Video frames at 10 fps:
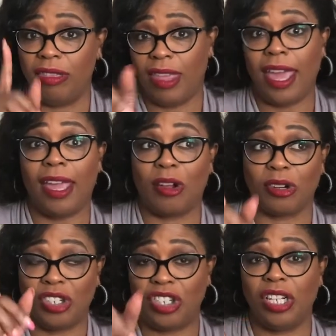they
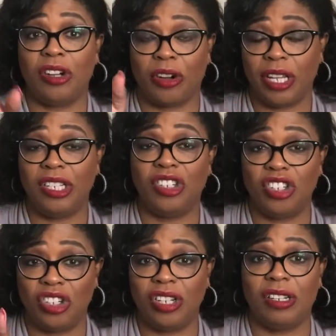or she or he
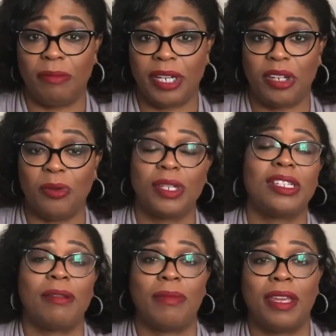shouldn't be doing
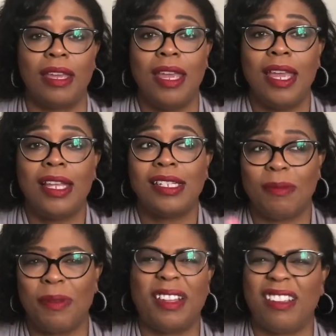something,
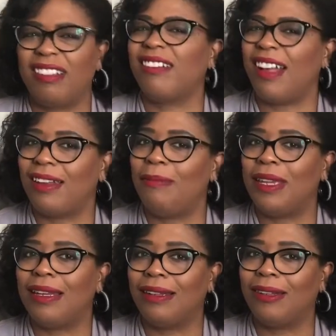typically you're kind of
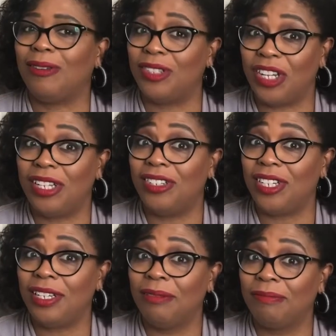being a little
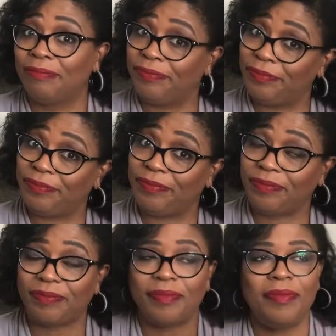judgy.
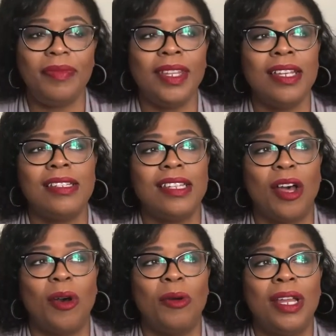
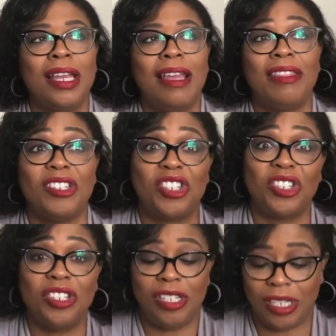So the
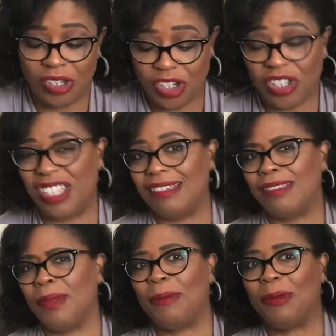shoulds and
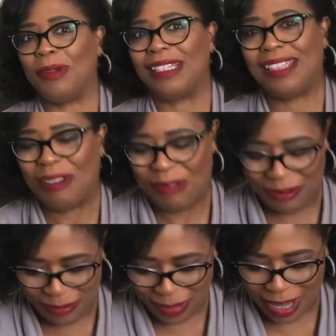shouldn'ts, maybe you want to stay away
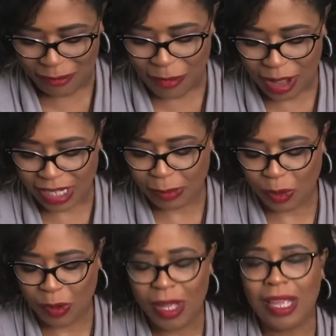from that if
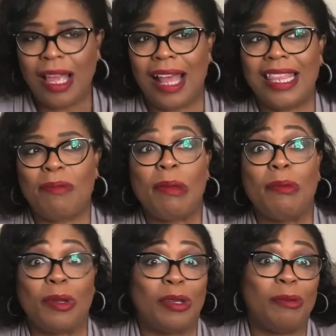possible. I think
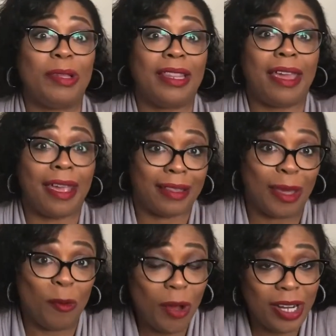people can do what the heck
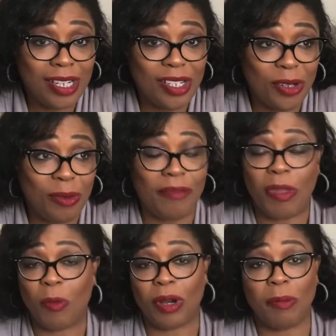they want to do. If
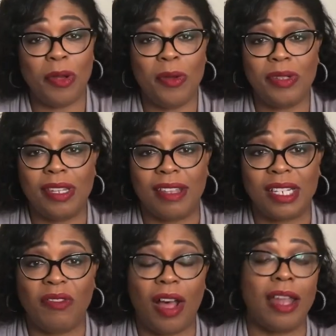they want to post it,
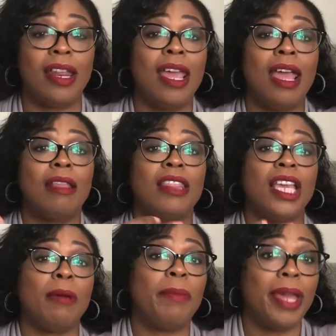that's fine.
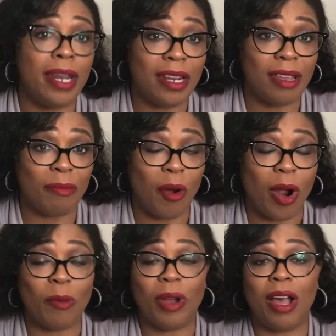The opinion
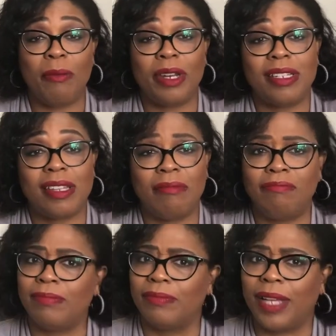part will come in and say,
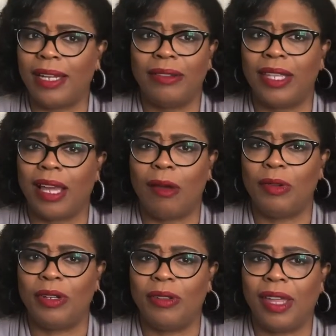hmm, I don't think I
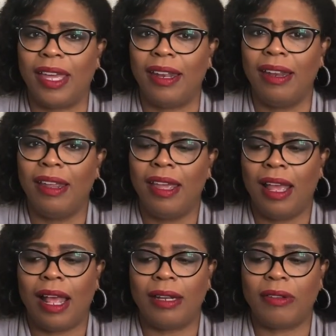would do that.
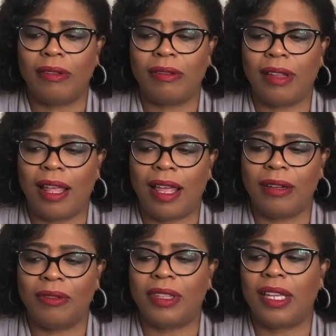I don't I
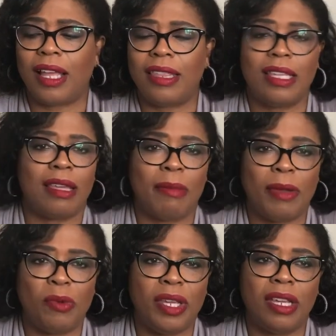don't think I think that
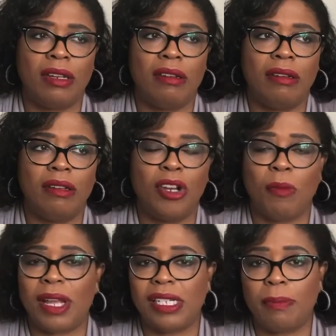might weaken you know
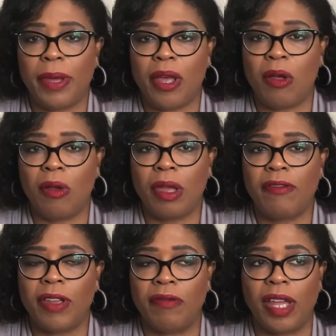my spell
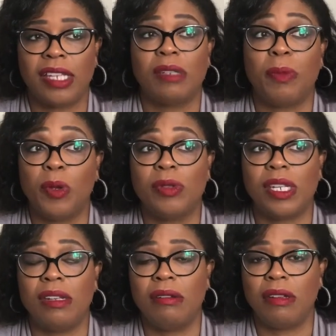if, if I expose
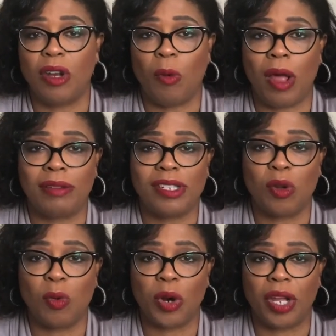it you know while it's
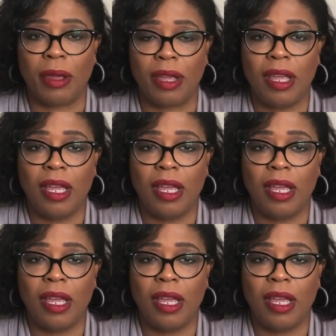still working.